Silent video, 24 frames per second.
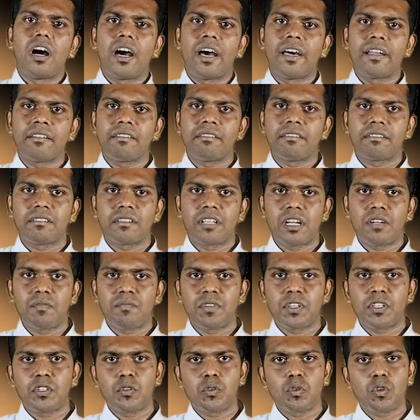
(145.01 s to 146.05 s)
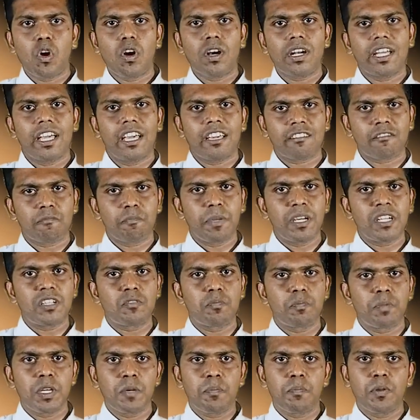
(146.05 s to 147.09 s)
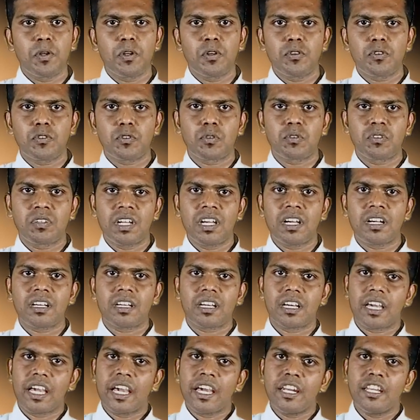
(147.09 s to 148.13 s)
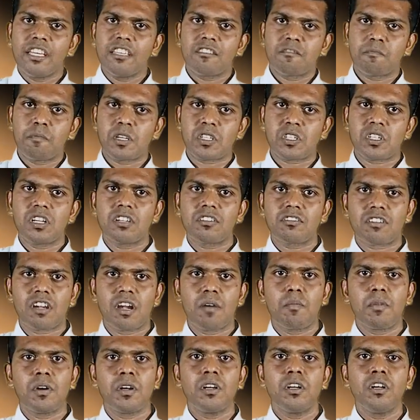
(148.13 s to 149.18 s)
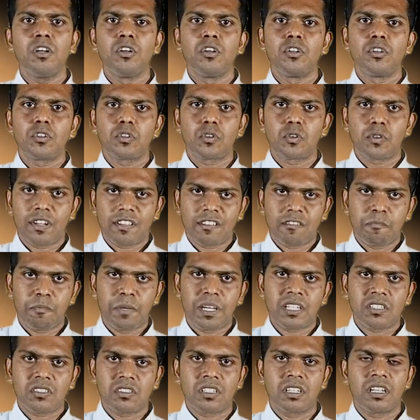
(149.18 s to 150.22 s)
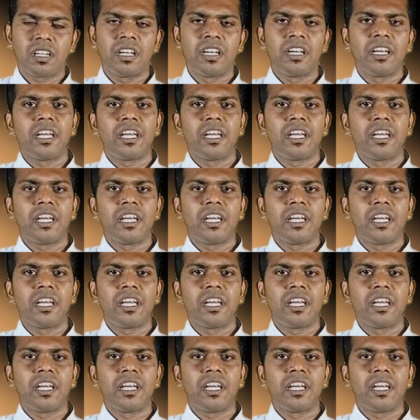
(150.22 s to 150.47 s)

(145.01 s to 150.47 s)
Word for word: and that we do not expect people to take any special trouble to respect